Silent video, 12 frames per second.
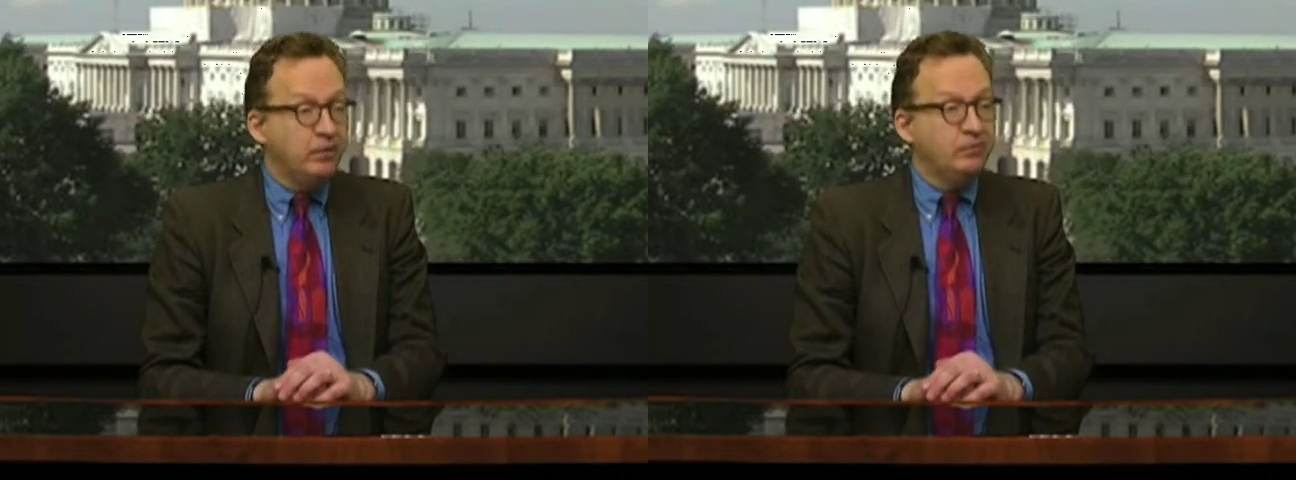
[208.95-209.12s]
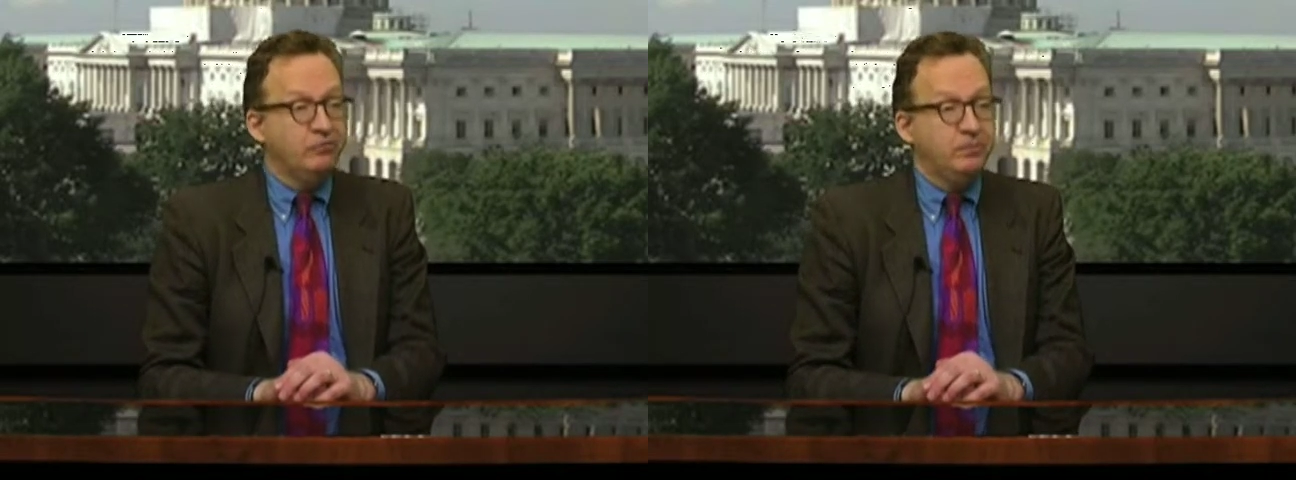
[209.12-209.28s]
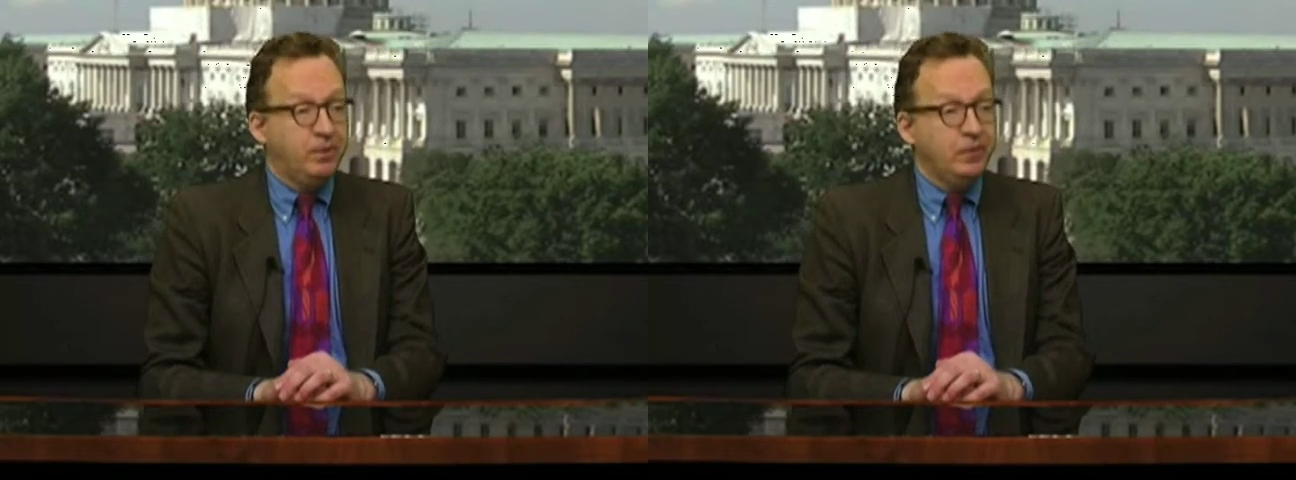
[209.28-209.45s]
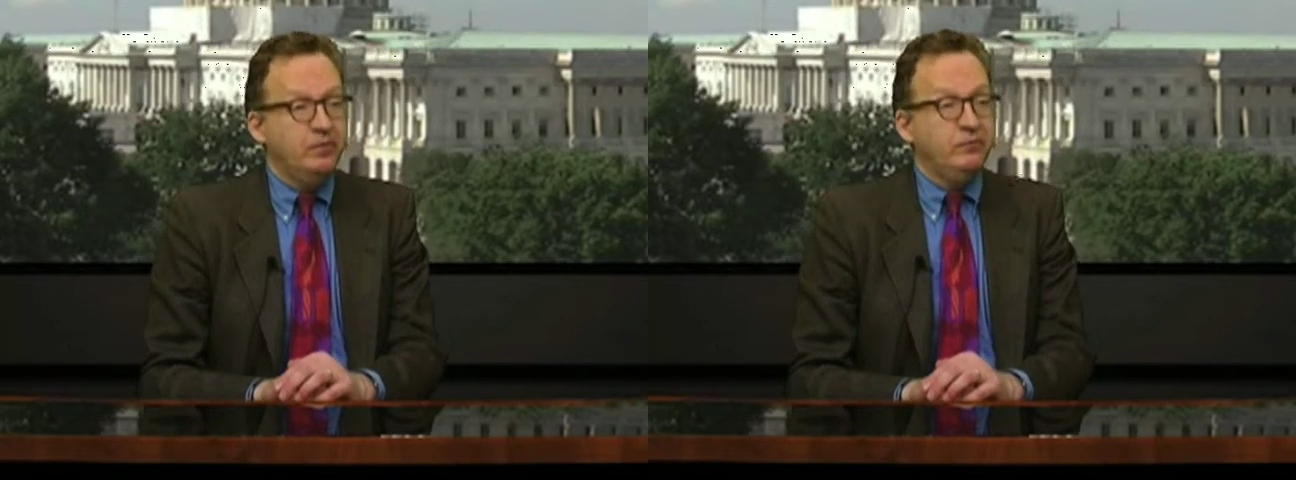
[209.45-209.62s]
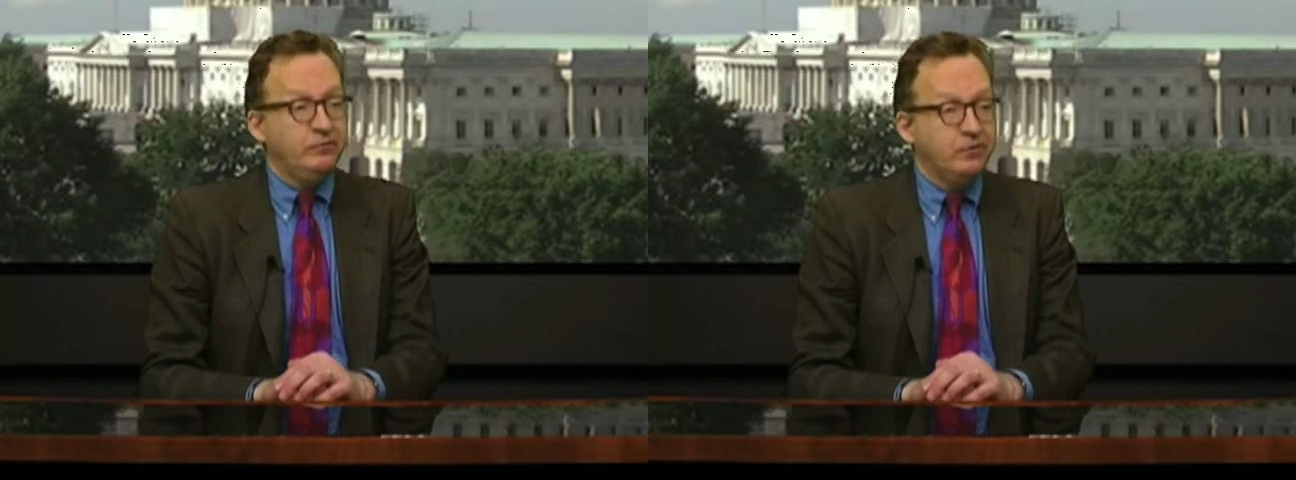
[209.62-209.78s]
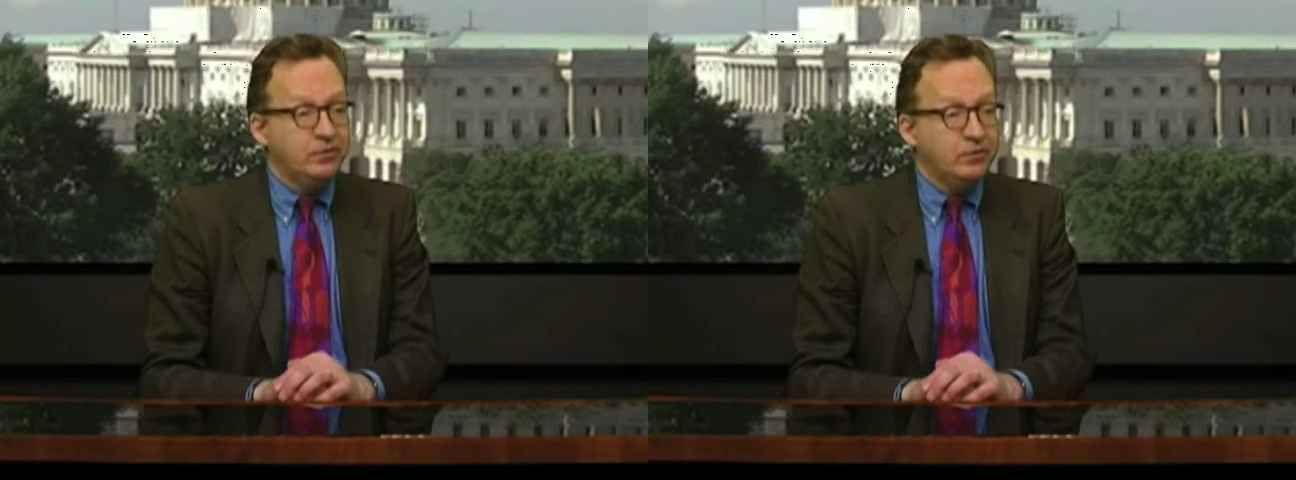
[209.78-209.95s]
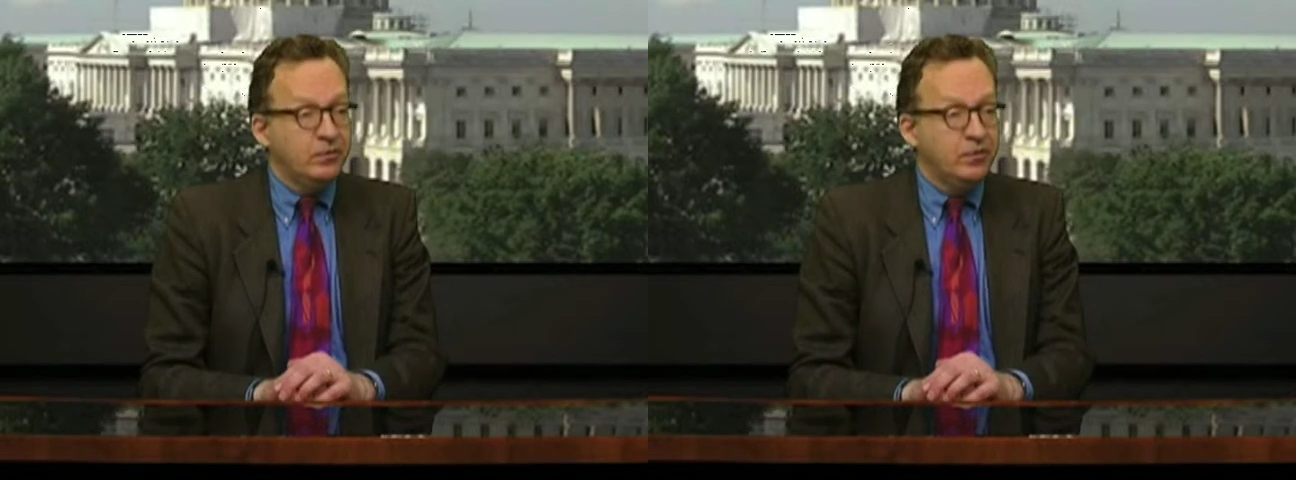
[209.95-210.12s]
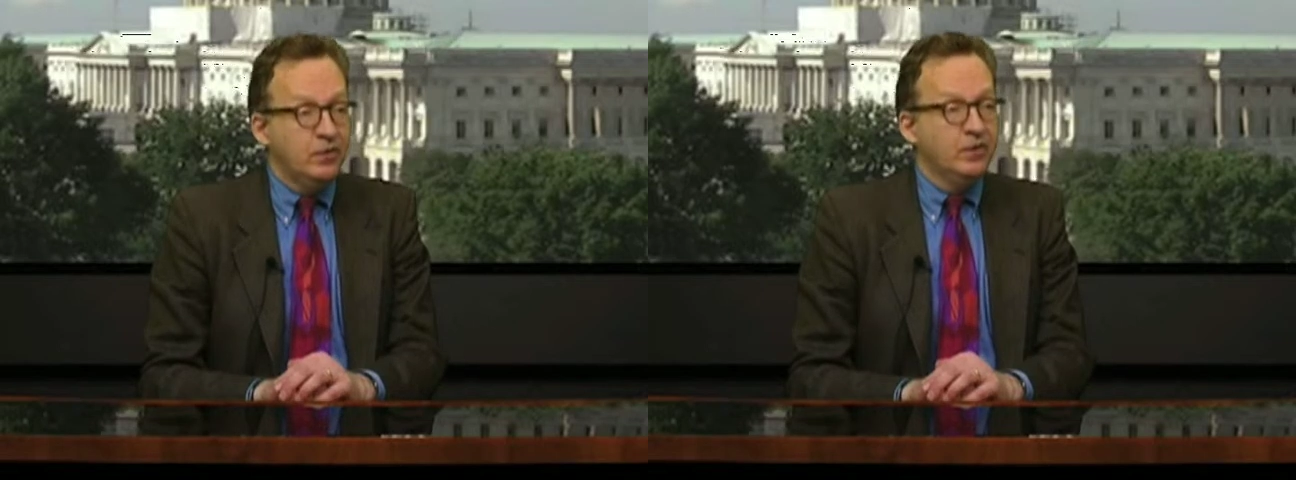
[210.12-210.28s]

who was opposed to